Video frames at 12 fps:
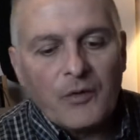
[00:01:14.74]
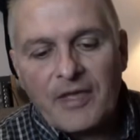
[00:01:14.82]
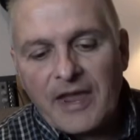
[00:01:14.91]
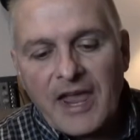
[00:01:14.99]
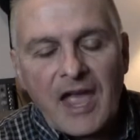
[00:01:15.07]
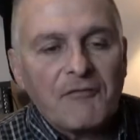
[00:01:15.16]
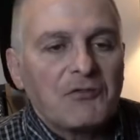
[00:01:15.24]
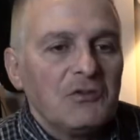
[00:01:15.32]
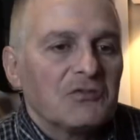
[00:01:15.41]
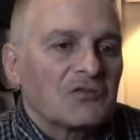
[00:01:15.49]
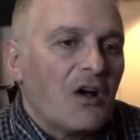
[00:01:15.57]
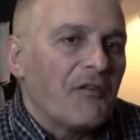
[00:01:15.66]
when they have a
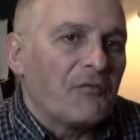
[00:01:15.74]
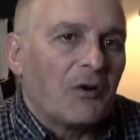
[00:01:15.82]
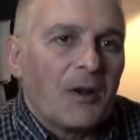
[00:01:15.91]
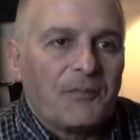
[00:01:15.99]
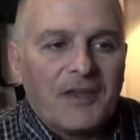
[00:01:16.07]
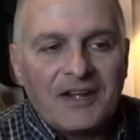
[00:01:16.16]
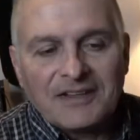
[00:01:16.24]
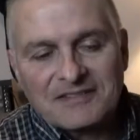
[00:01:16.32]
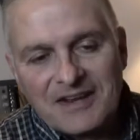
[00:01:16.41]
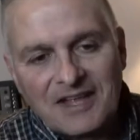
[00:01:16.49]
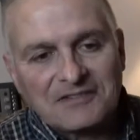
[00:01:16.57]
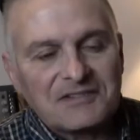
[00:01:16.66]
new software update,
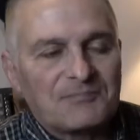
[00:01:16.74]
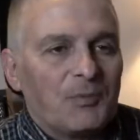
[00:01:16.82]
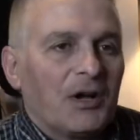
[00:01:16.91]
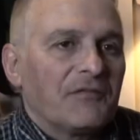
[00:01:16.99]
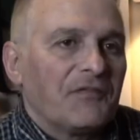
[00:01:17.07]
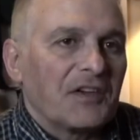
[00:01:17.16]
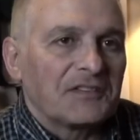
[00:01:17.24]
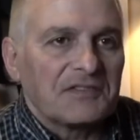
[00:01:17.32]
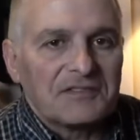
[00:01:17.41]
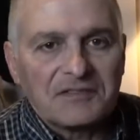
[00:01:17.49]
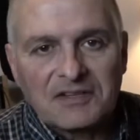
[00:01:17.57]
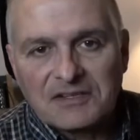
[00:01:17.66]
it's not just bug
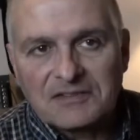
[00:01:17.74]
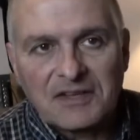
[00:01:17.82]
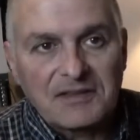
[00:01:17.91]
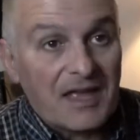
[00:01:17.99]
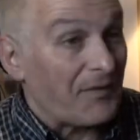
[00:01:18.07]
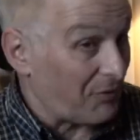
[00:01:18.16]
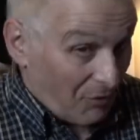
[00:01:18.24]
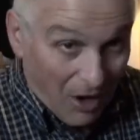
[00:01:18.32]
fixes and things like that.